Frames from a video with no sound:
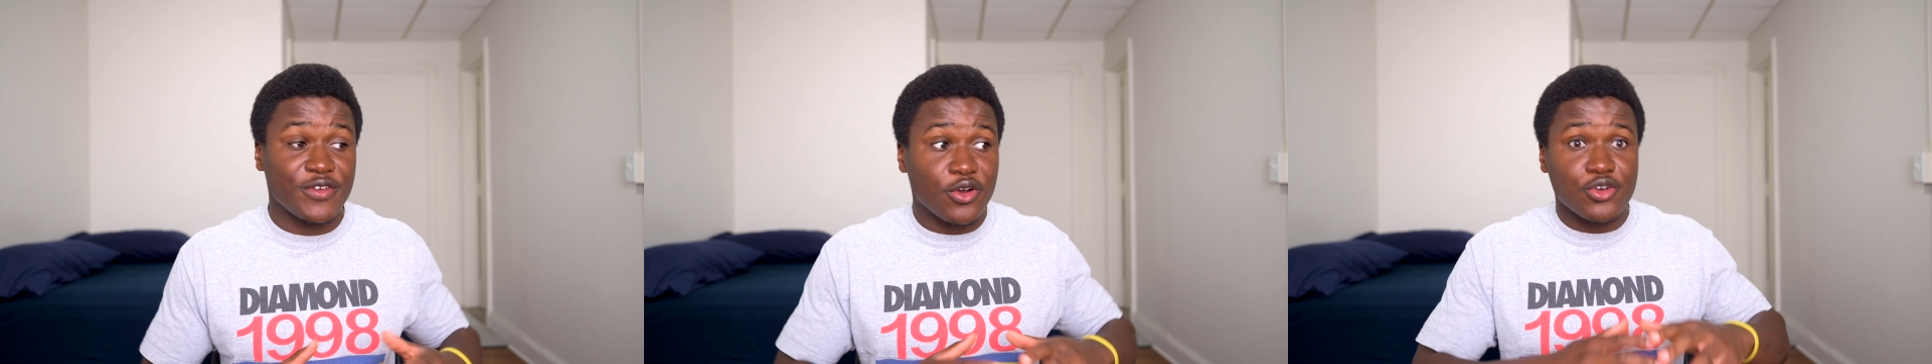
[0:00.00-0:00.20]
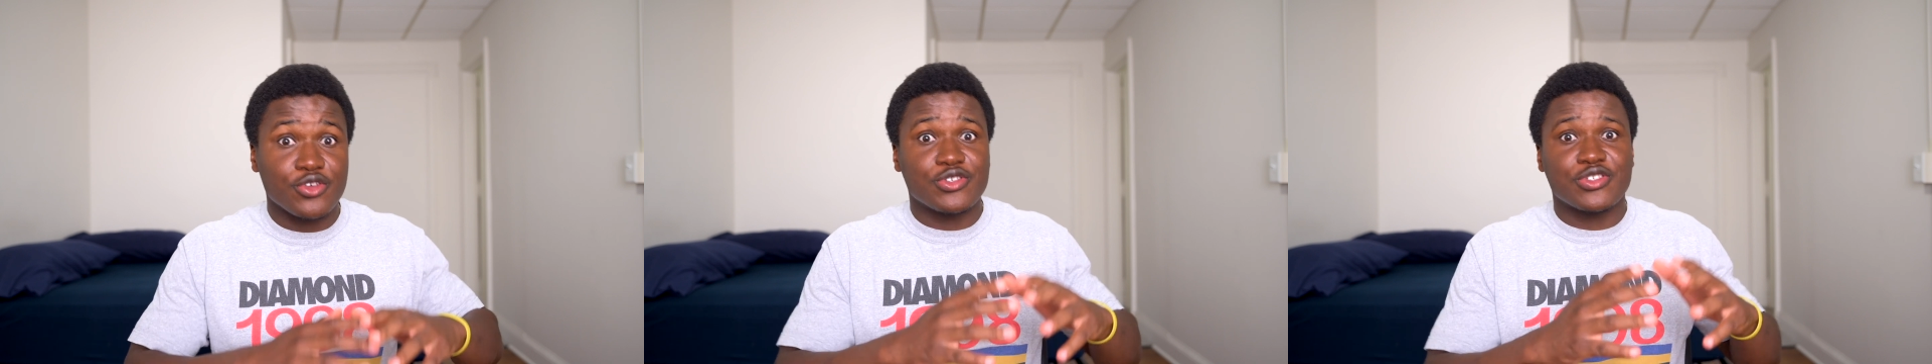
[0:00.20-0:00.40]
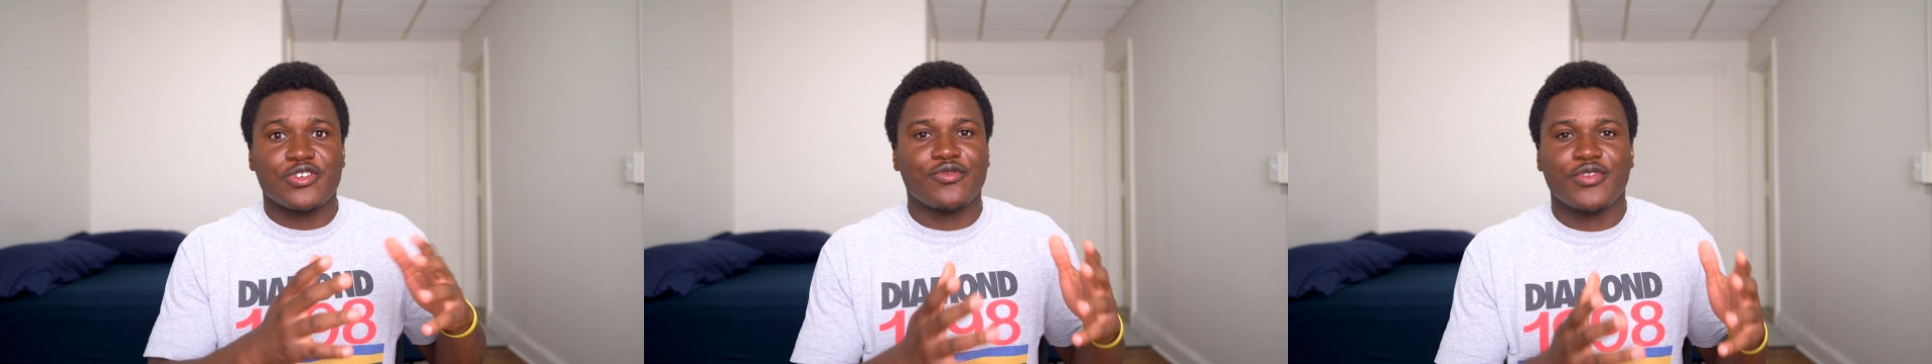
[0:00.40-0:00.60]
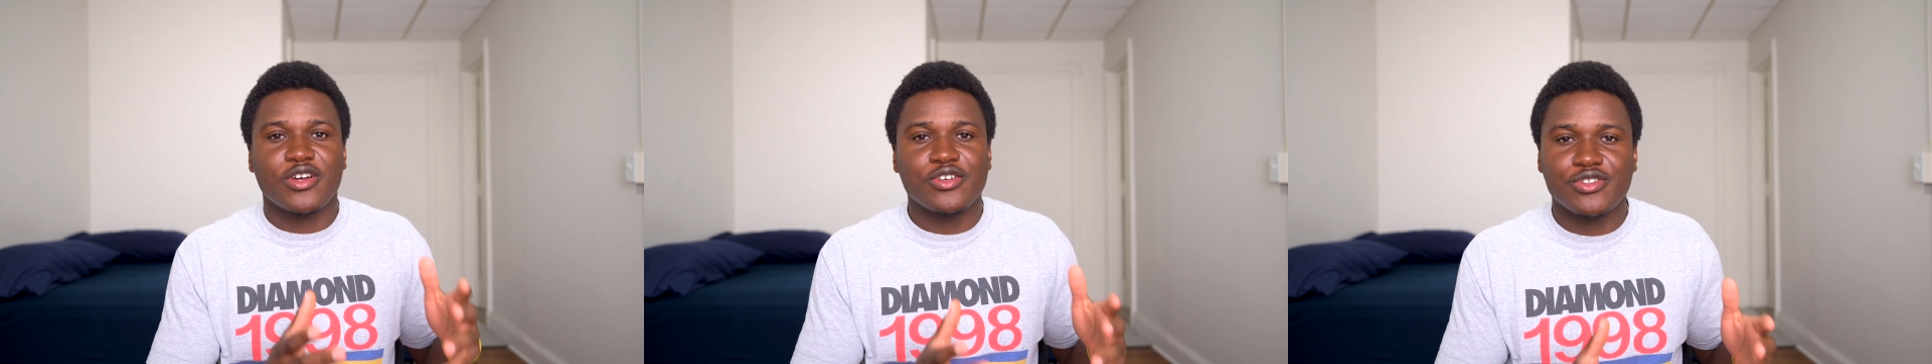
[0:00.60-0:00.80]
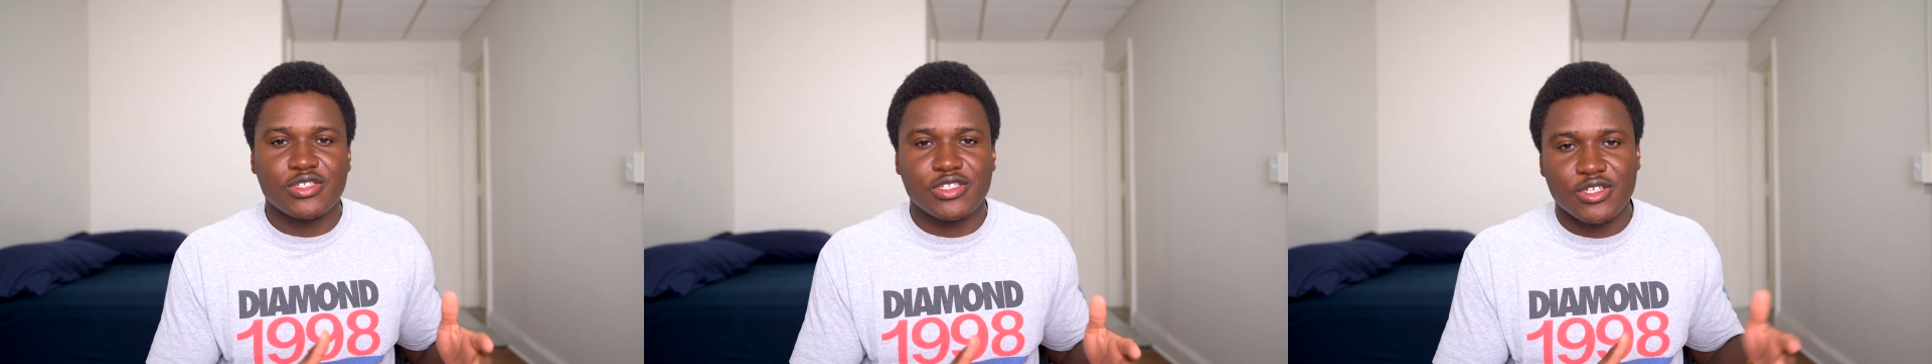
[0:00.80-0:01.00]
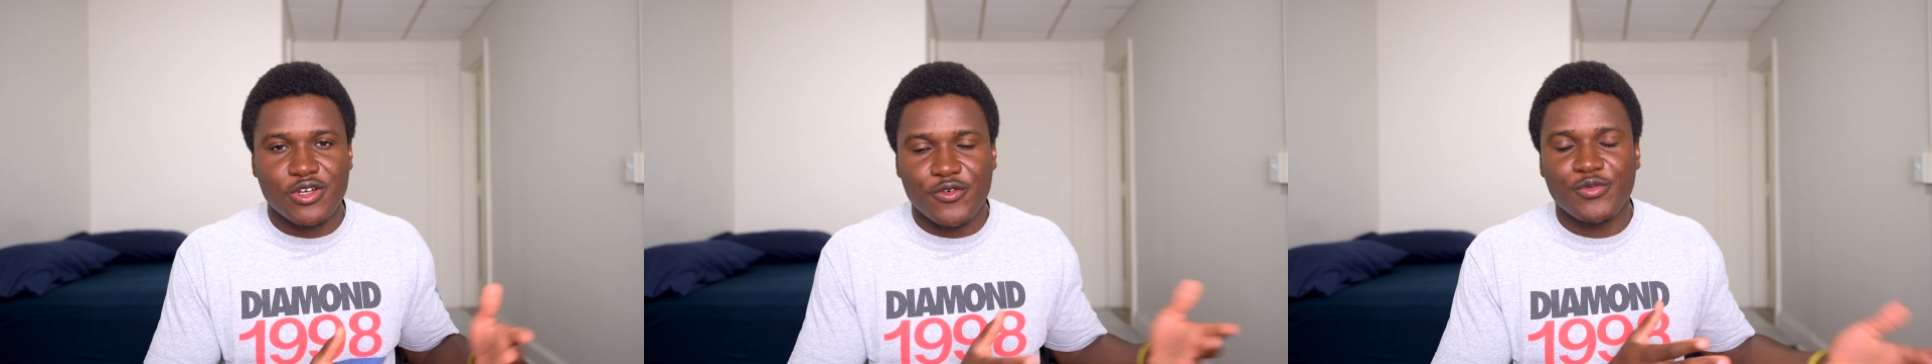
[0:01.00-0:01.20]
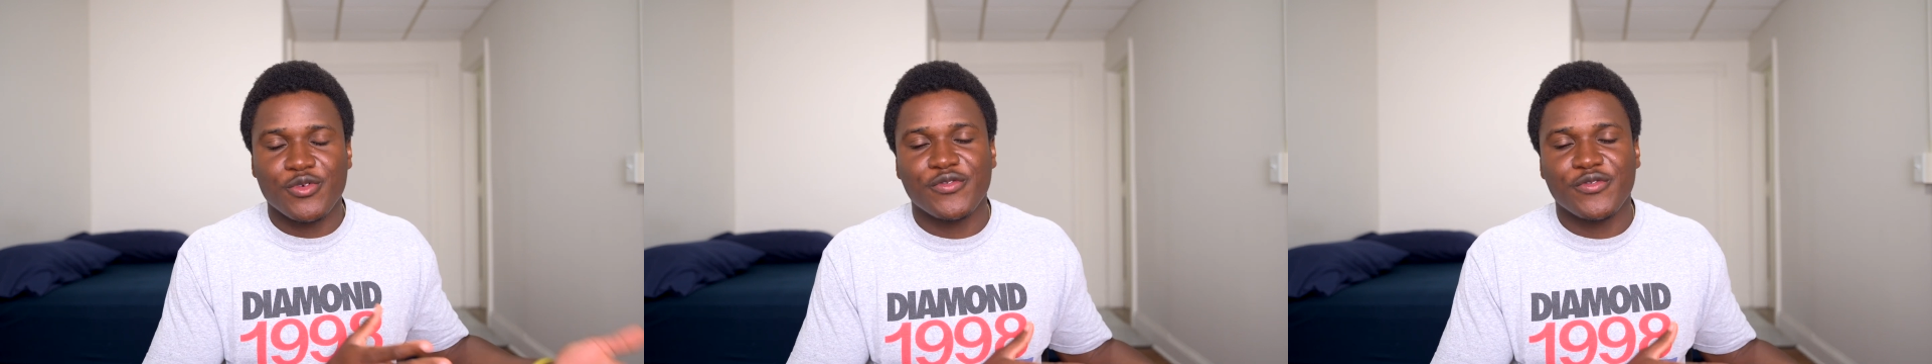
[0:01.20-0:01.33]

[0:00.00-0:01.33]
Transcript: or you surround yourself with